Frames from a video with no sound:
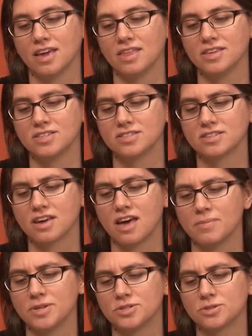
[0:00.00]
And this is a
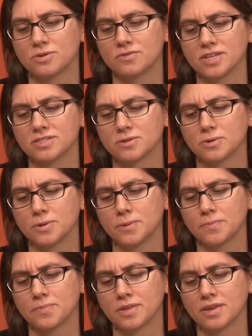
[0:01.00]
common jewelry tool,
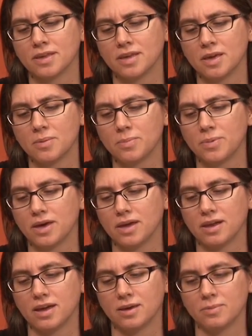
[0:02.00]

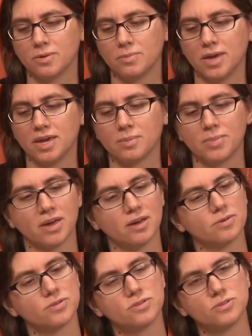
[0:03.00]
but I will make
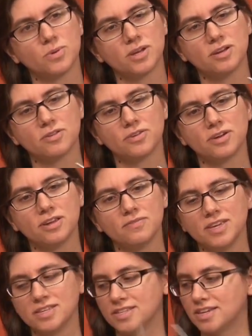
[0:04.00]
about 20 or 30 of
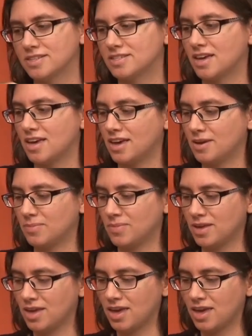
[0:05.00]
these at a time,